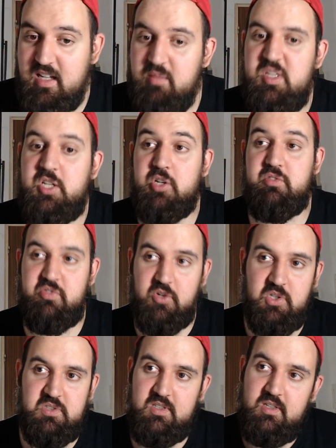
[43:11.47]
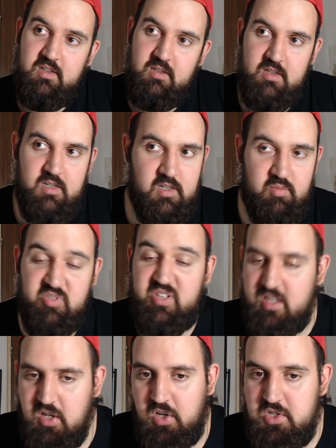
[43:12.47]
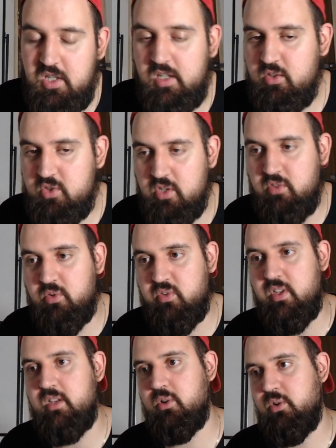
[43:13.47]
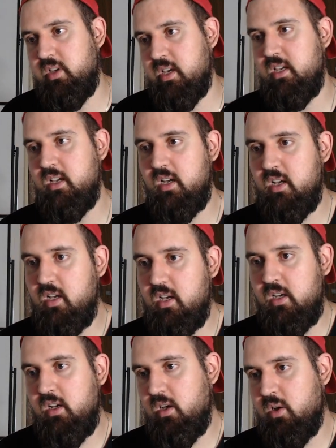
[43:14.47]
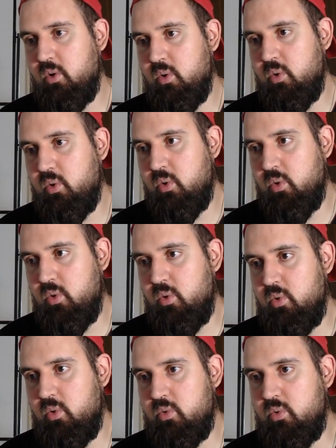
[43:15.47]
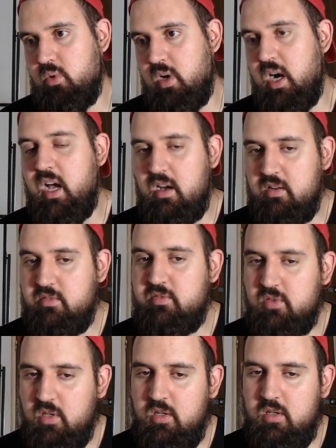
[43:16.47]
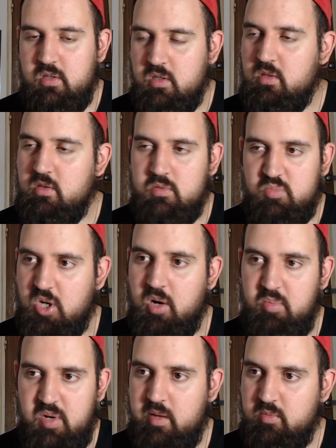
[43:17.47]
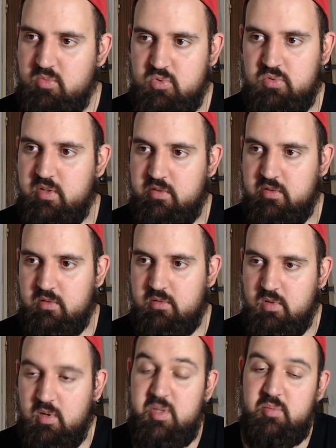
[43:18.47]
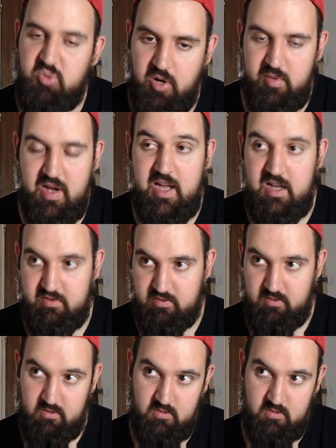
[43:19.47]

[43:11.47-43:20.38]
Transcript: can be comforting psychologically just to say, okay, uh, I have problems with, I mean, pro I have